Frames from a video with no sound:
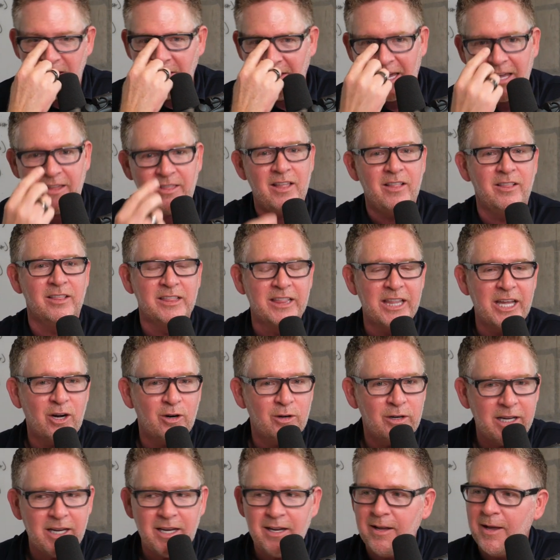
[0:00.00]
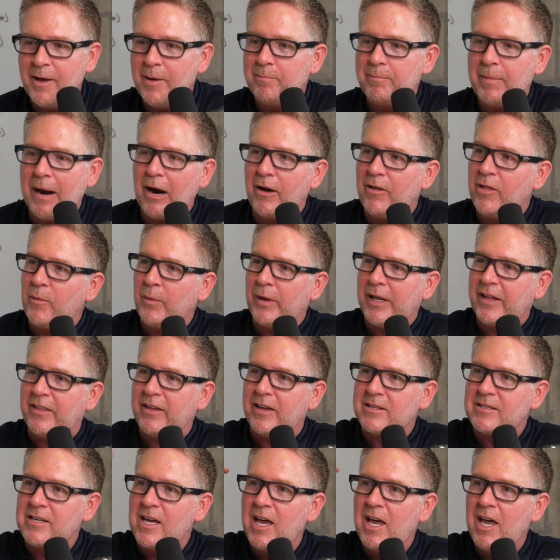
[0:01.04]
And like literally, Byron, they went like
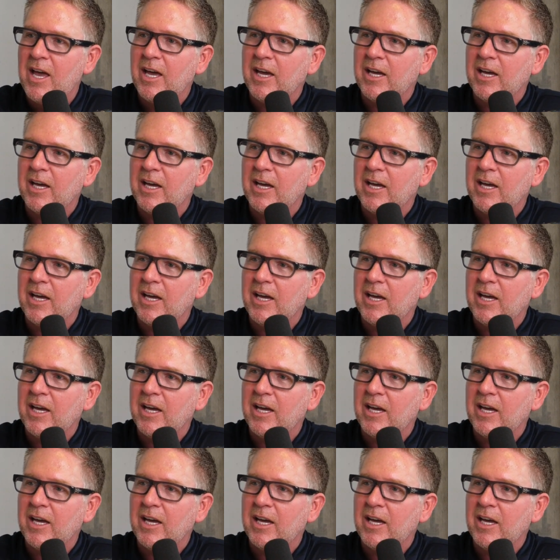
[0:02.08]
this